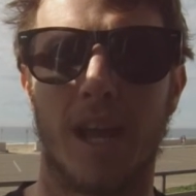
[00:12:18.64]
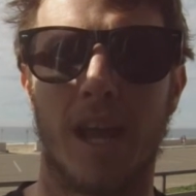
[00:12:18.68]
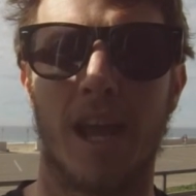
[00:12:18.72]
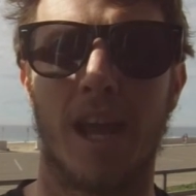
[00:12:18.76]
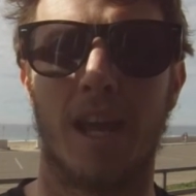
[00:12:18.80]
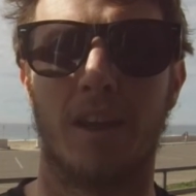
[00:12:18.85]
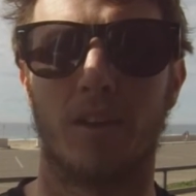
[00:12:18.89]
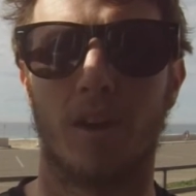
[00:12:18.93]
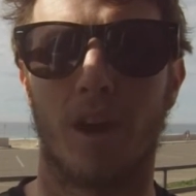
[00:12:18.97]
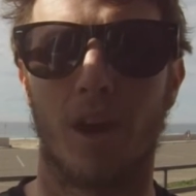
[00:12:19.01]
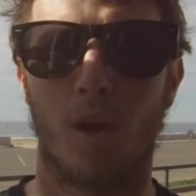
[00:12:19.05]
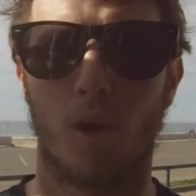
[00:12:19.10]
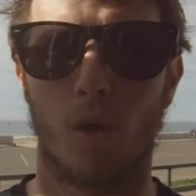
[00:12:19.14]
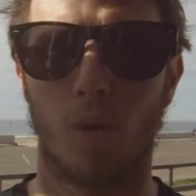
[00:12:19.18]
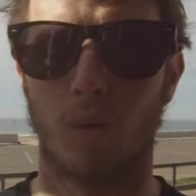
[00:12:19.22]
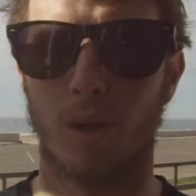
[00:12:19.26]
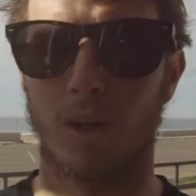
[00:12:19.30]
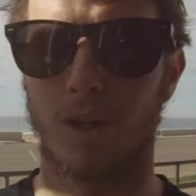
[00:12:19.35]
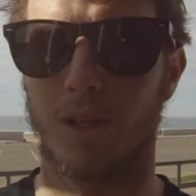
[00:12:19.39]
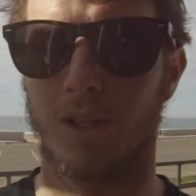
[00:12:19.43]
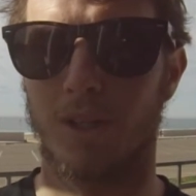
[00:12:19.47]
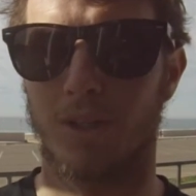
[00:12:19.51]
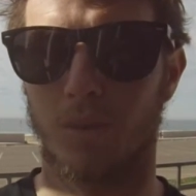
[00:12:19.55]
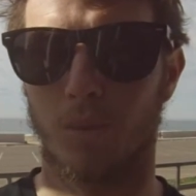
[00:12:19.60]
and I
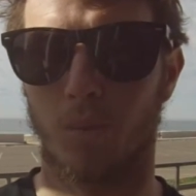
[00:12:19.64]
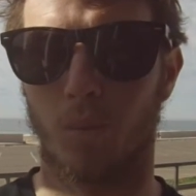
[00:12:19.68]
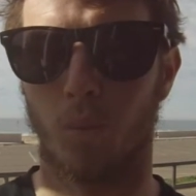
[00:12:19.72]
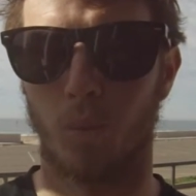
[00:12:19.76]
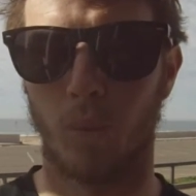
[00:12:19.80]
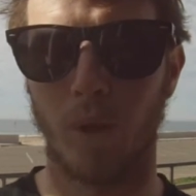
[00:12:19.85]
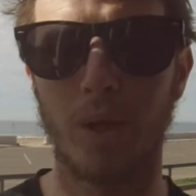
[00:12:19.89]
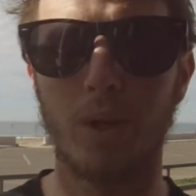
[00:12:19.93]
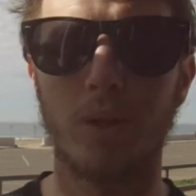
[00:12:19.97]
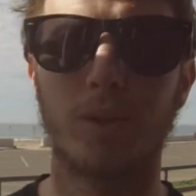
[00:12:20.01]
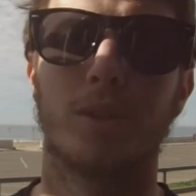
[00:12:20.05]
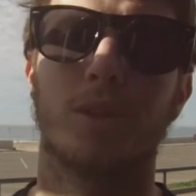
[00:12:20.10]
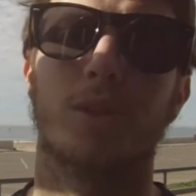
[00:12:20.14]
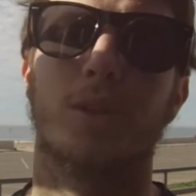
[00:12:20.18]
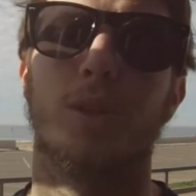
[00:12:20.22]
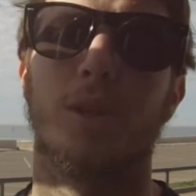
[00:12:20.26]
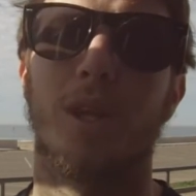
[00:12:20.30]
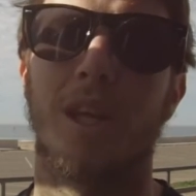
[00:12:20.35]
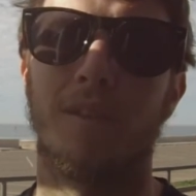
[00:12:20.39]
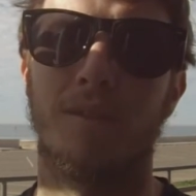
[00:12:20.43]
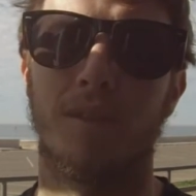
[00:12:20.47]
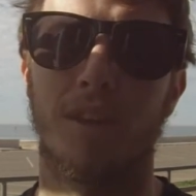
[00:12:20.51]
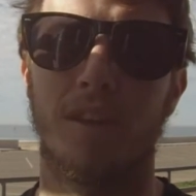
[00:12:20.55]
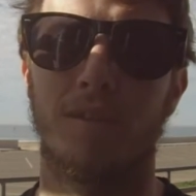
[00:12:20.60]
always will do,
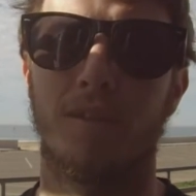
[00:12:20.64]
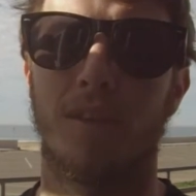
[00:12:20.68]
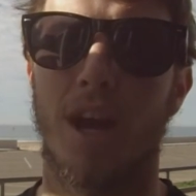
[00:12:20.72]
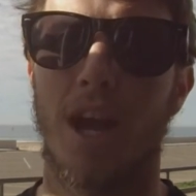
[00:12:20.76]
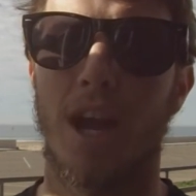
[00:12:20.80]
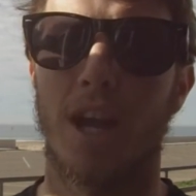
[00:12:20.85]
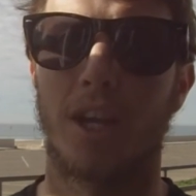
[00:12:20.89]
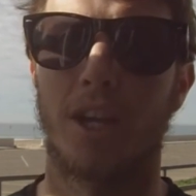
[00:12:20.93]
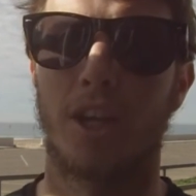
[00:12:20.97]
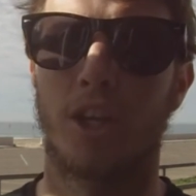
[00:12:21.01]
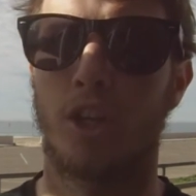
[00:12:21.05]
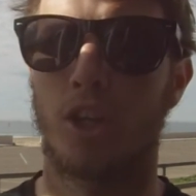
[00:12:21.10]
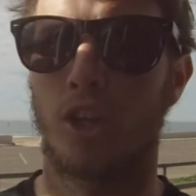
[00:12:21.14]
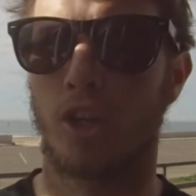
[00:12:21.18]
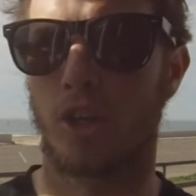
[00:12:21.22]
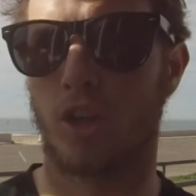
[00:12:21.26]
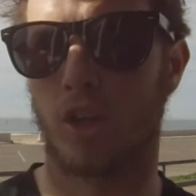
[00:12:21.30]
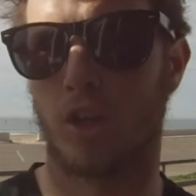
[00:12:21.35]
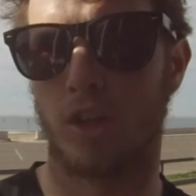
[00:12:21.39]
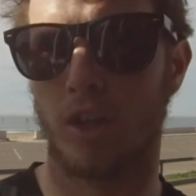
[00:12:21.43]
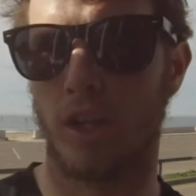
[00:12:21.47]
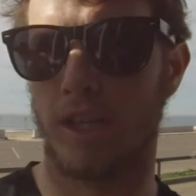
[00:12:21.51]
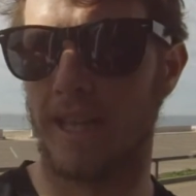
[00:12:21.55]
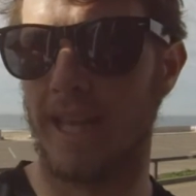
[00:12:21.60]
even if I
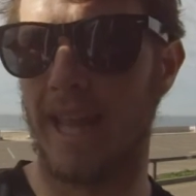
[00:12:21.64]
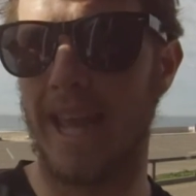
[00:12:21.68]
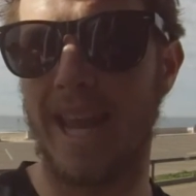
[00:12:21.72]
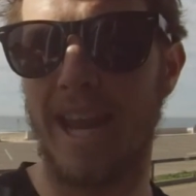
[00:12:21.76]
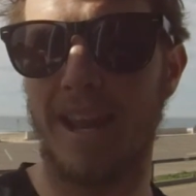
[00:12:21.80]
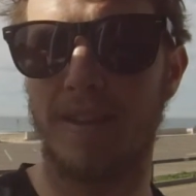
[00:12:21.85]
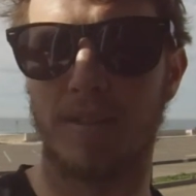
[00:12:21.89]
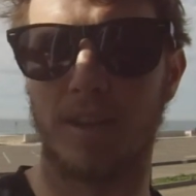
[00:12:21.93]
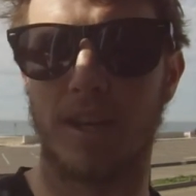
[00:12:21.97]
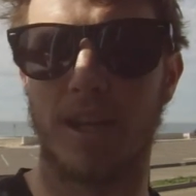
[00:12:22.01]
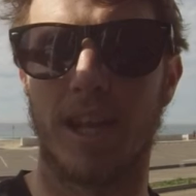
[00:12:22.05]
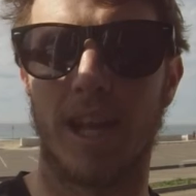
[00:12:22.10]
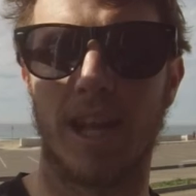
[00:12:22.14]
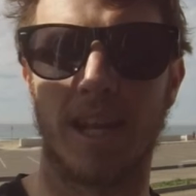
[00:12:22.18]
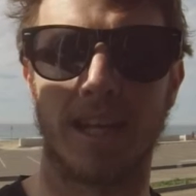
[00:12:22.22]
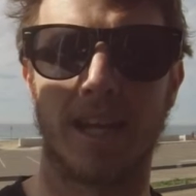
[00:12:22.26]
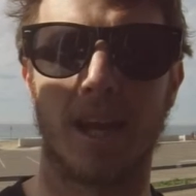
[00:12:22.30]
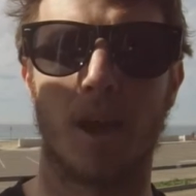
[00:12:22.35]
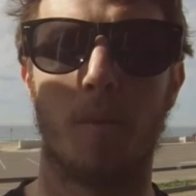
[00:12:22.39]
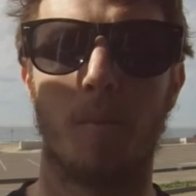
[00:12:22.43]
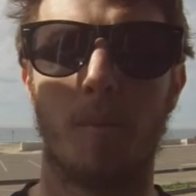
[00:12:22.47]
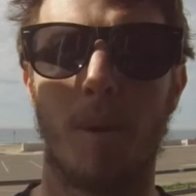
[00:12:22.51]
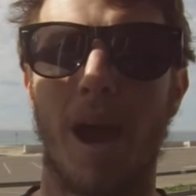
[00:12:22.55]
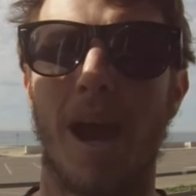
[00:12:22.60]
leave it and
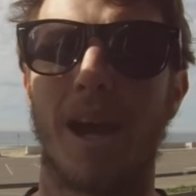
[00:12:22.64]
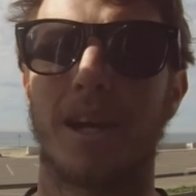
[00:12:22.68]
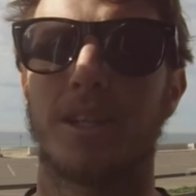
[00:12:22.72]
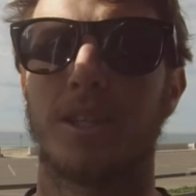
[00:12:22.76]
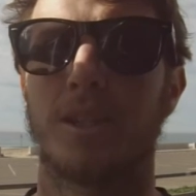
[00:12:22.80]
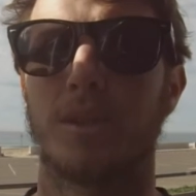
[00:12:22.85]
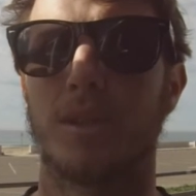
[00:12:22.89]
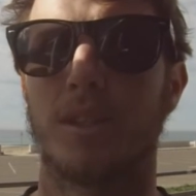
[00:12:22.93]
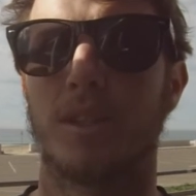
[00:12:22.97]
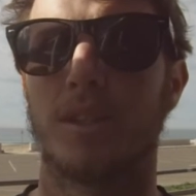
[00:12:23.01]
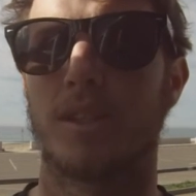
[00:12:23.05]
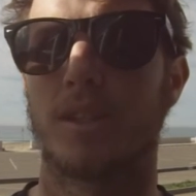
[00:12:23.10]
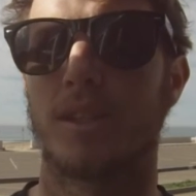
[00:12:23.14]
come back to it.